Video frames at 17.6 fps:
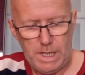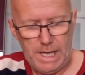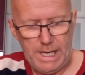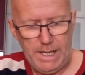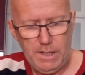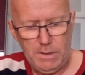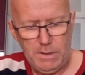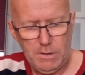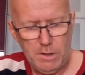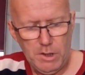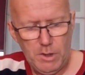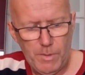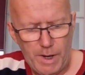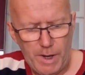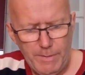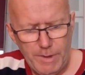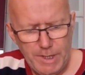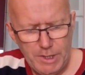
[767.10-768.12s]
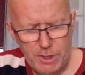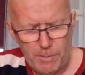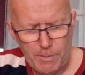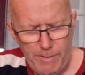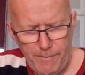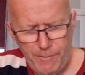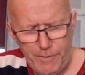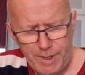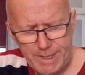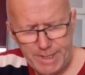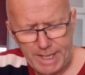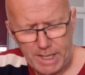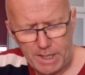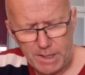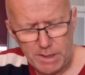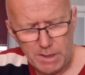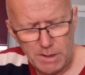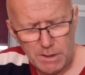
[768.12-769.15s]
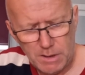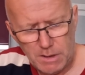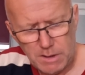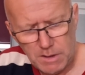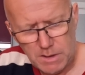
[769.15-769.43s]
Hey, you mind me stopping for a second?